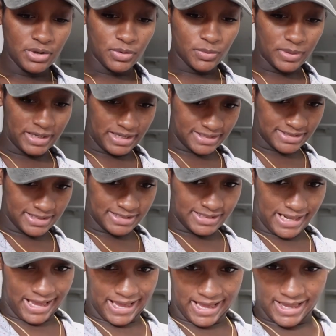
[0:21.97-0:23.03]
What is this,
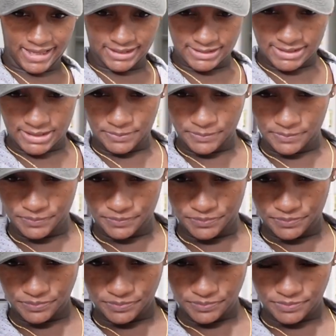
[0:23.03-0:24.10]
8
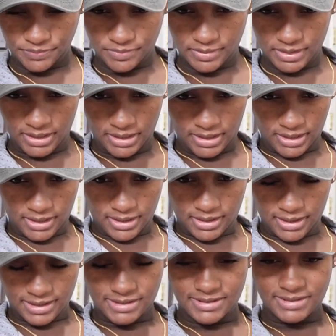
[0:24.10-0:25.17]

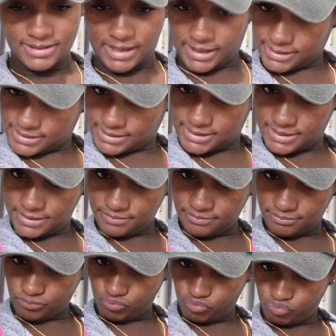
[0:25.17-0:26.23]
and 6?
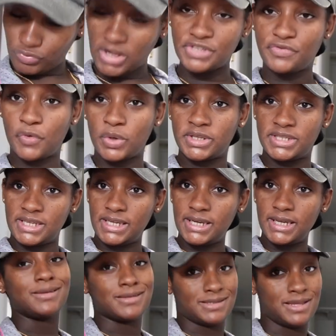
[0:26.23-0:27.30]
That's 14.
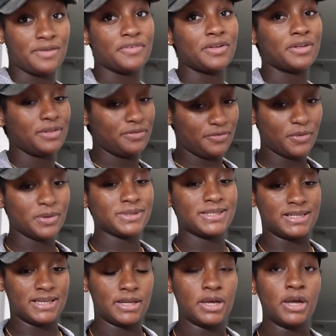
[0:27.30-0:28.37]
It's definitely
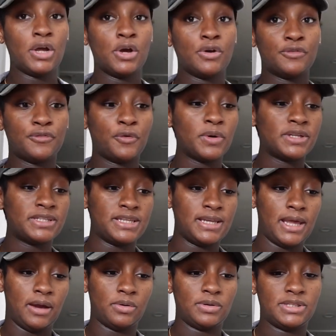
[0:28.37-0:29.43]
14
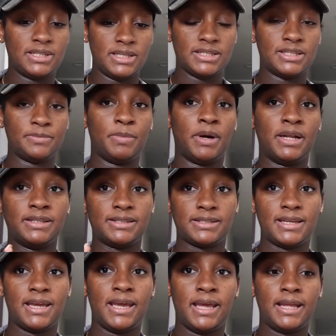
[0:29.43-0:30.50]
ounces,
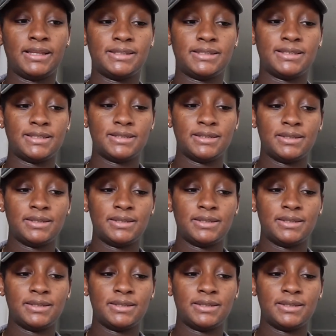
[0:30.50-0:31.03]
but it